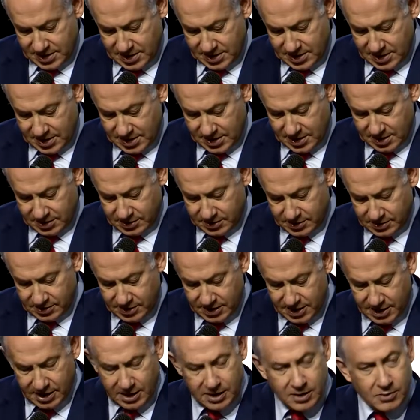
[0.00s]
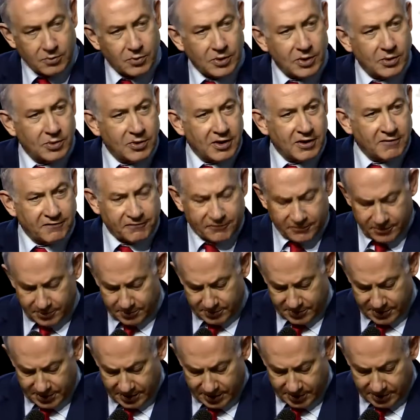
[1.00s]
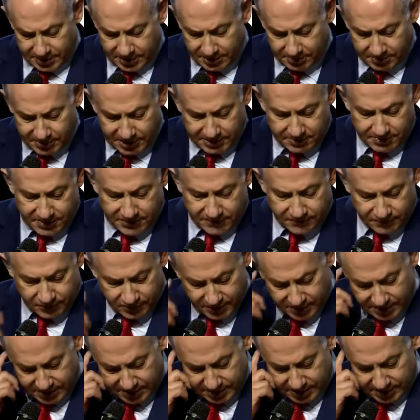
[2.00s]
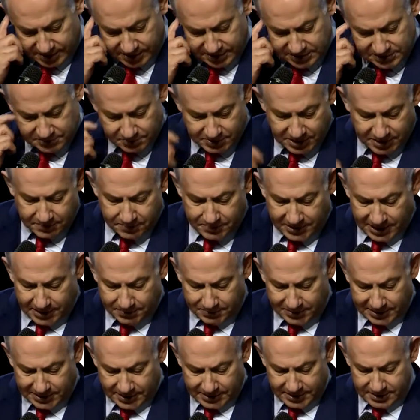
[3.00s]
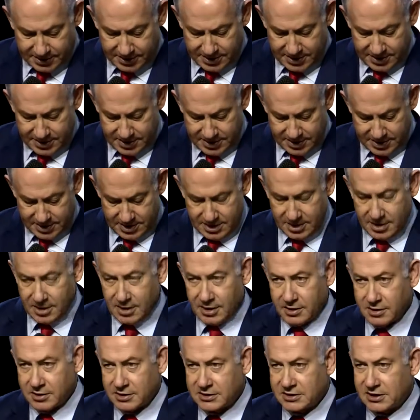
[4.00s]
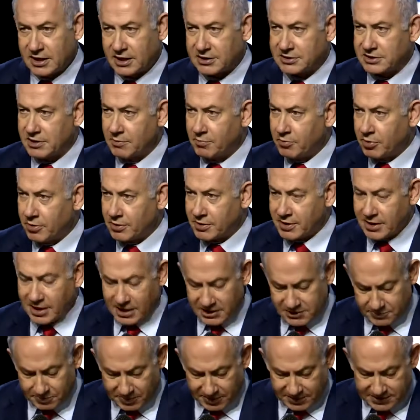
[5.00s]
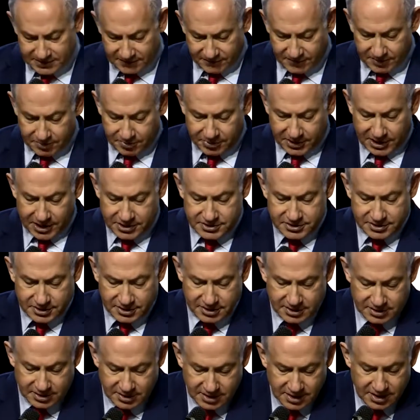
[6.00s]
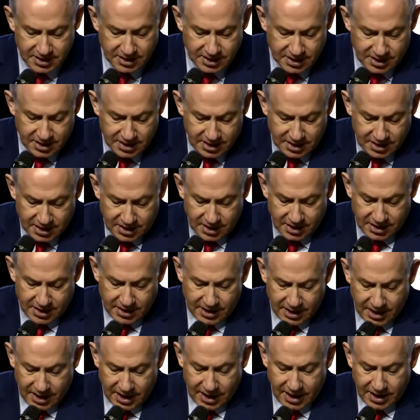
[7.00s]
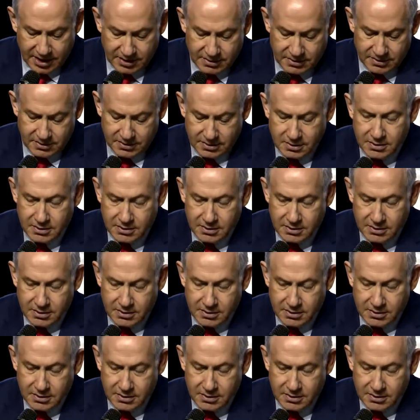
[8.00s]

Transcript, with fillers: Uh, today, we reaffirmed our commitment for the East Med pipeline, discussed important aspects of the project, uh, and